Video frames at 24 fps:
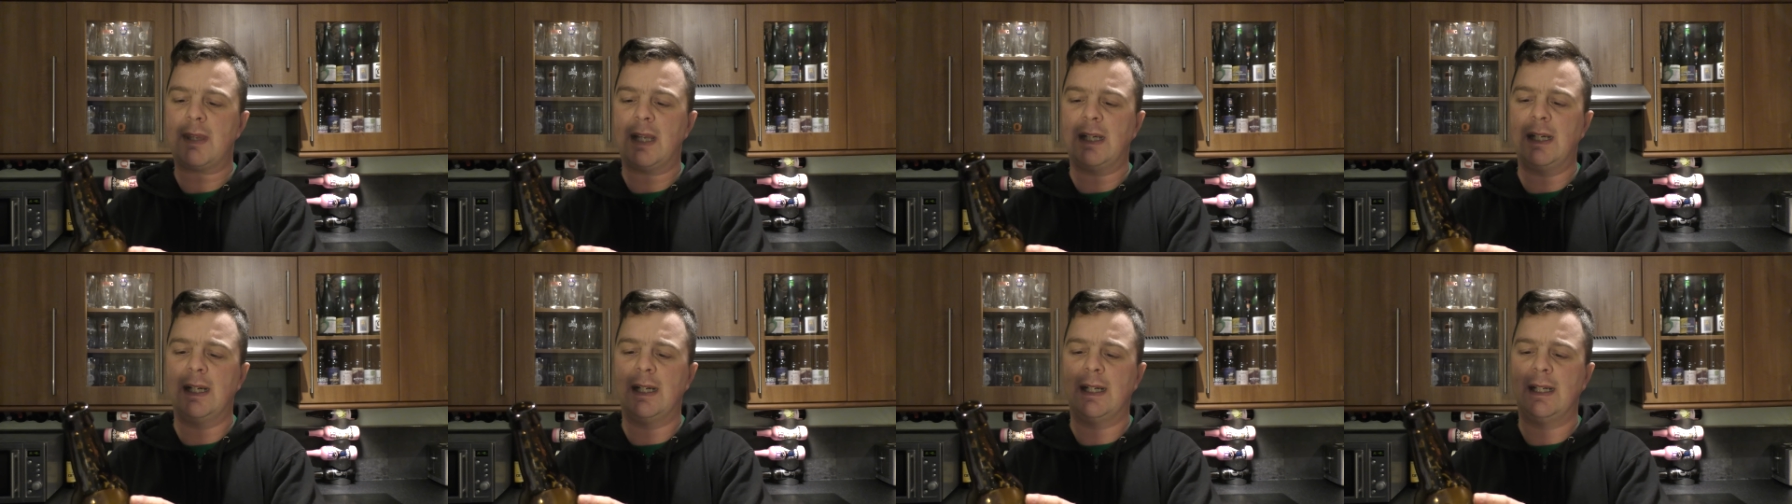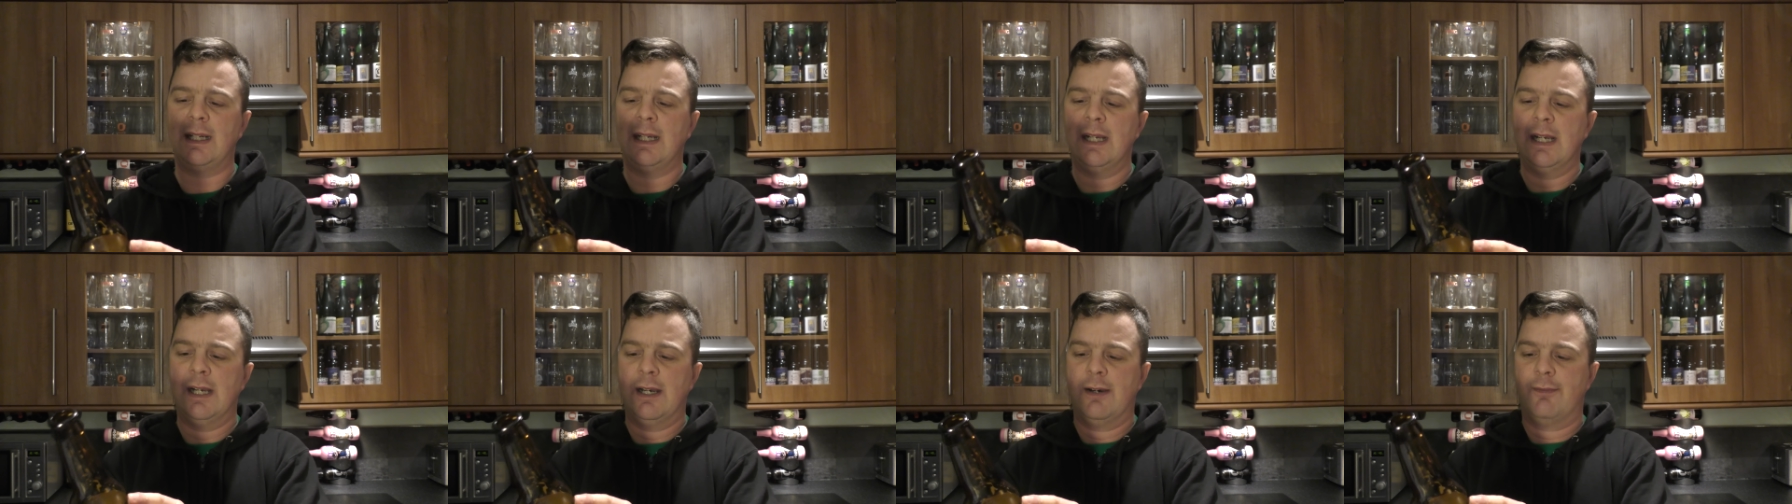
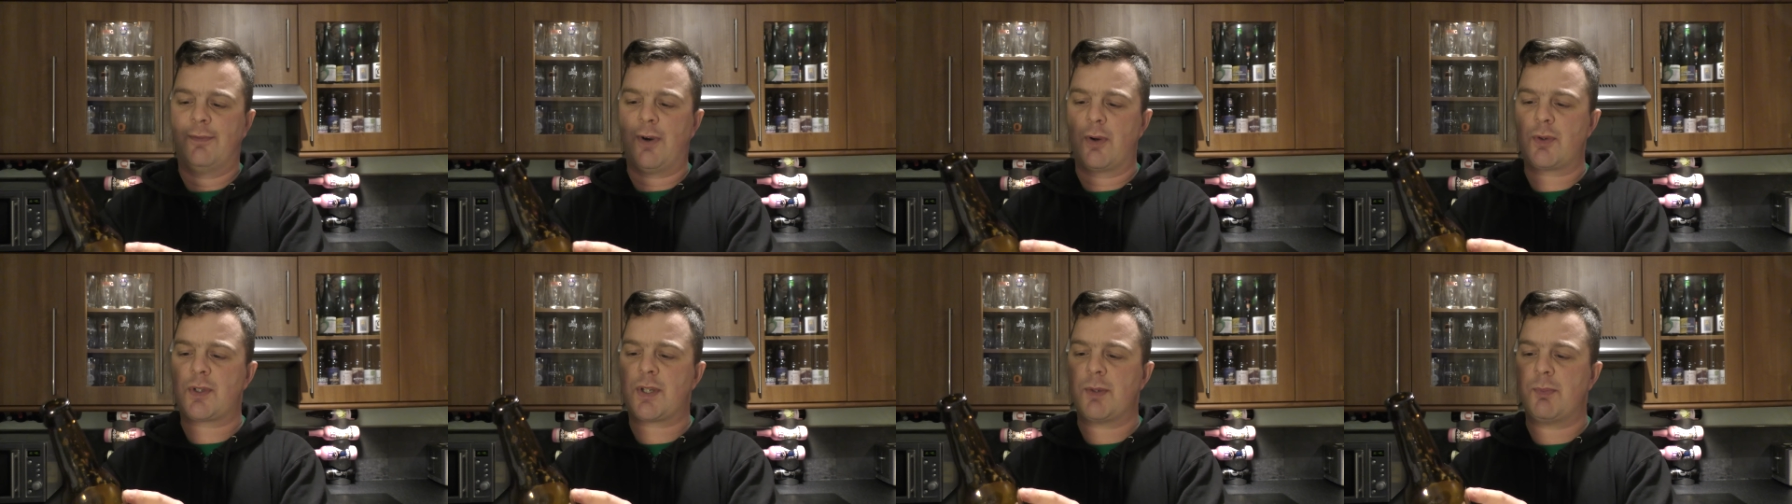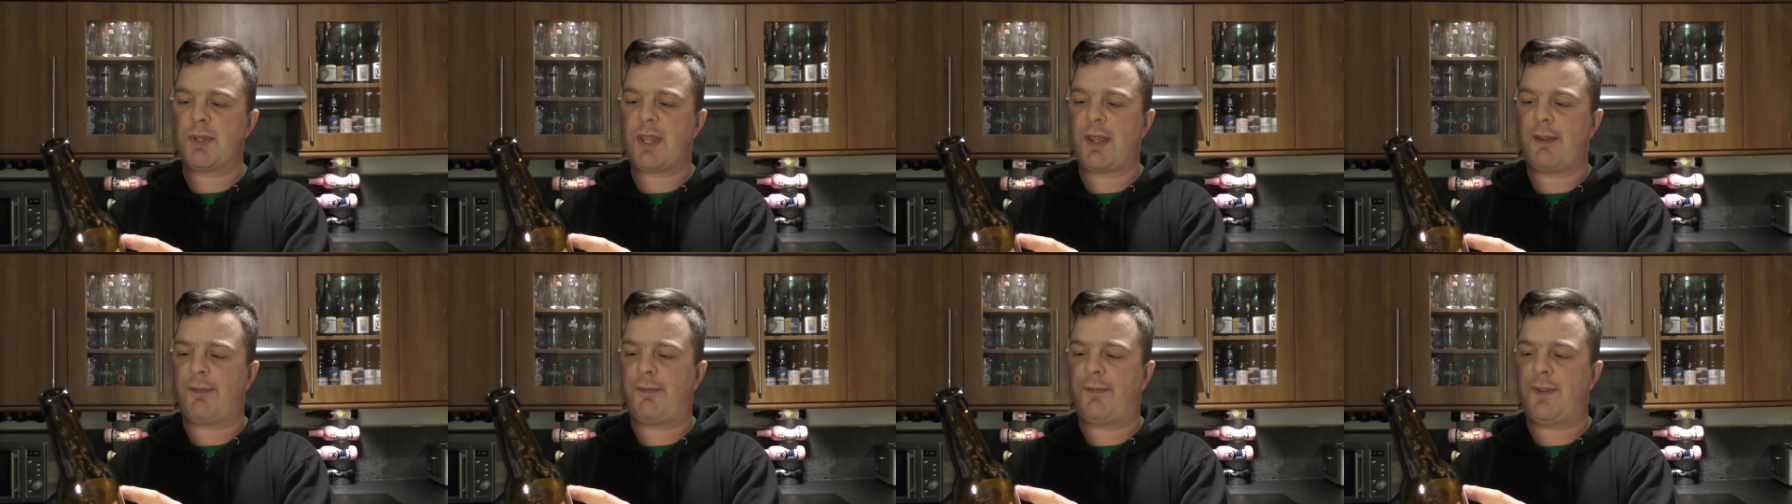Uh, voting
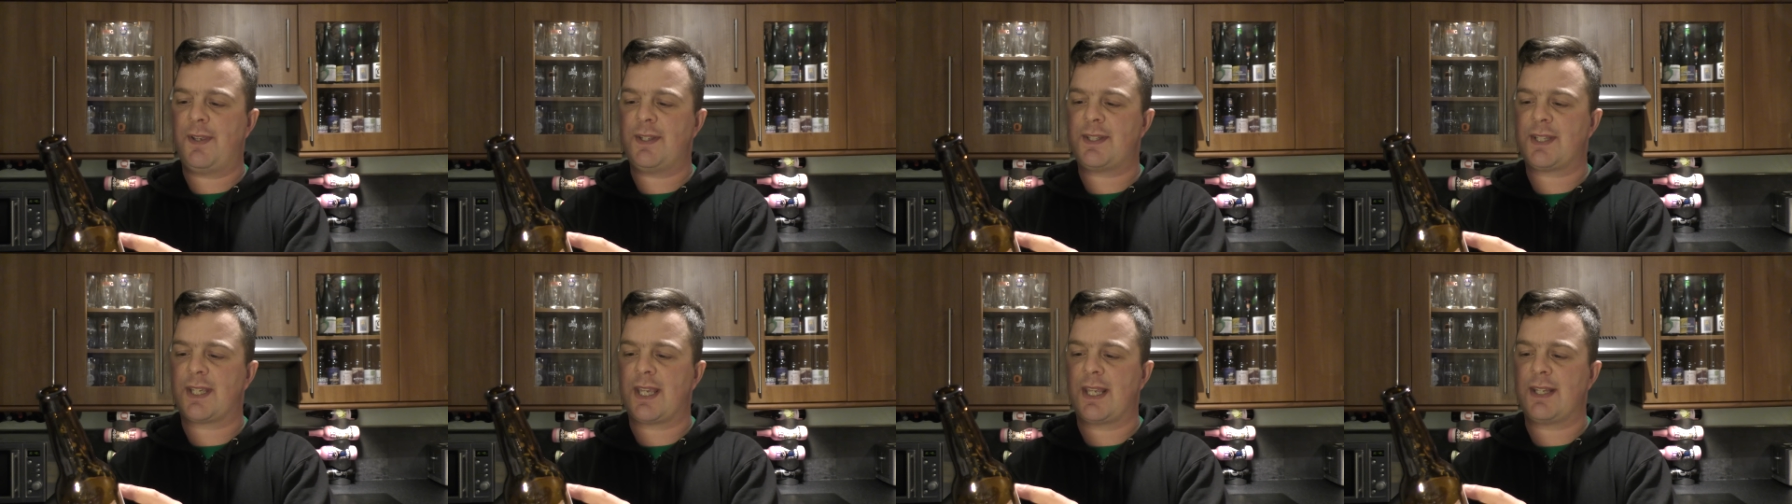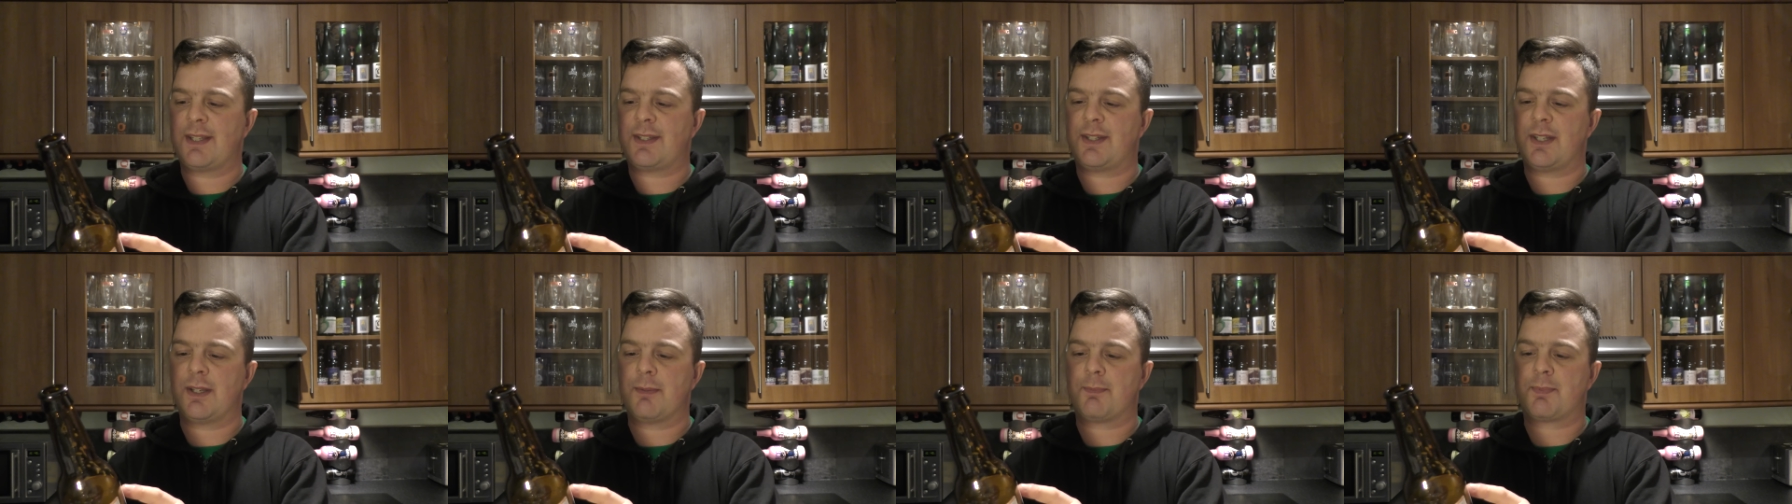with their feet
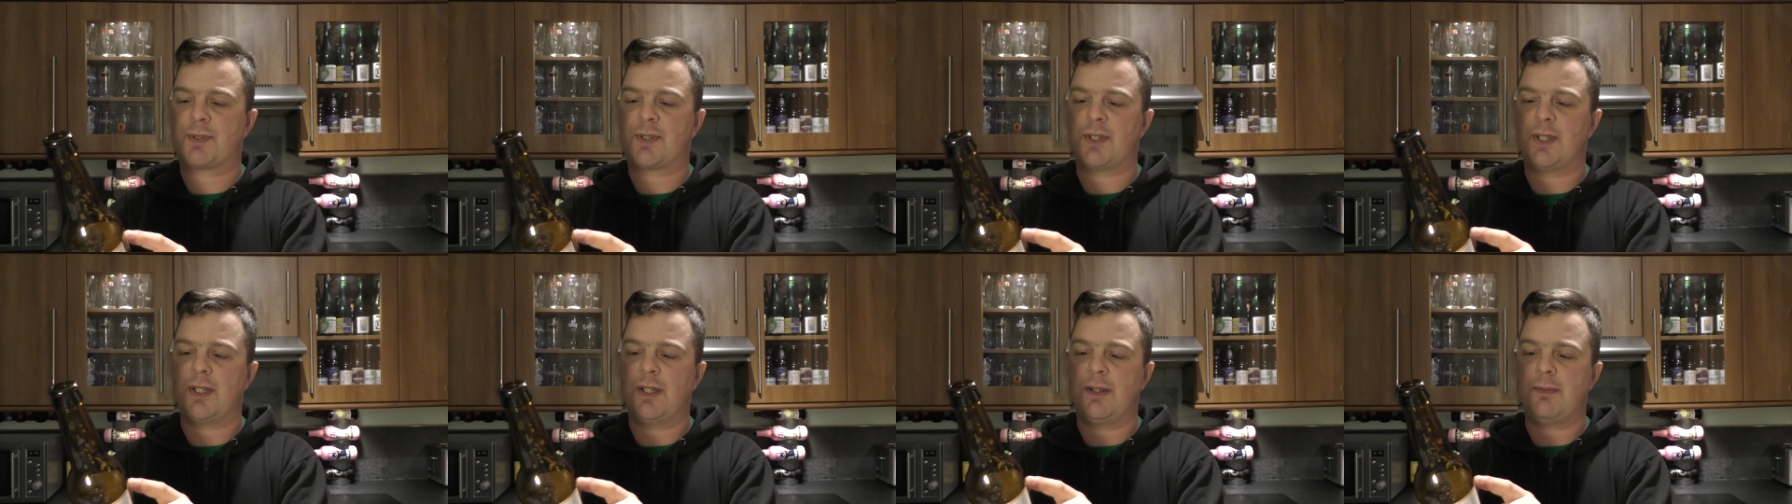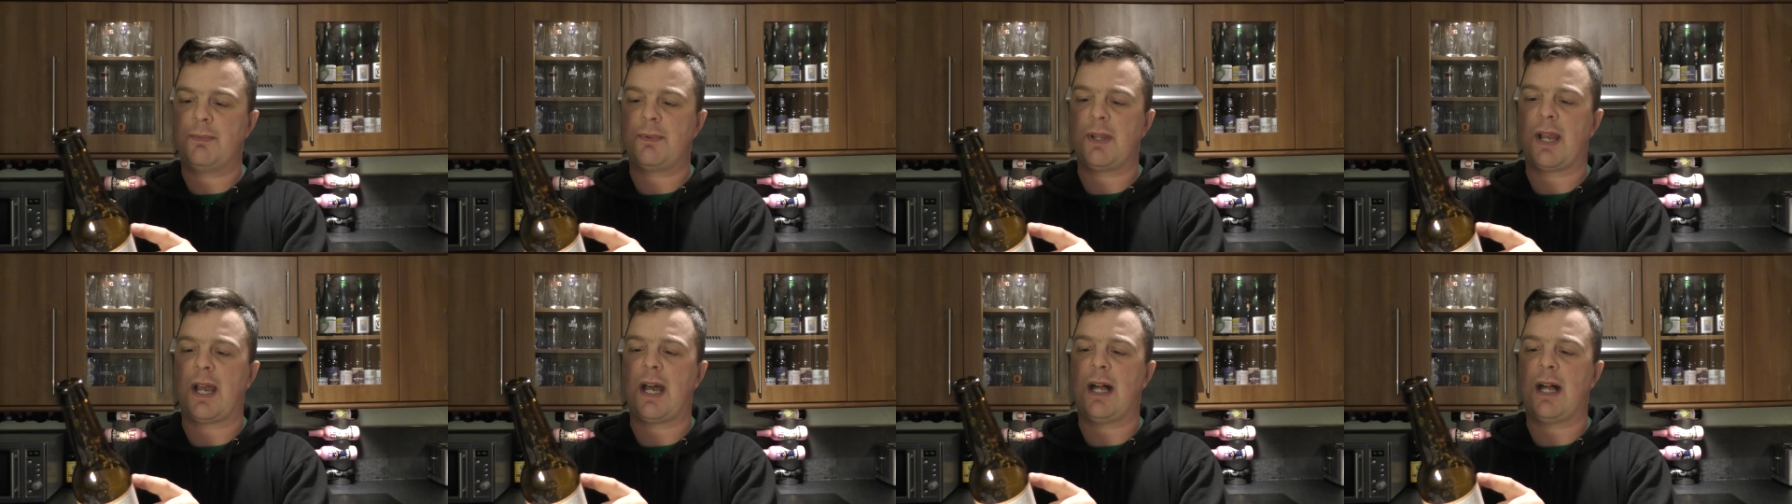against the absurd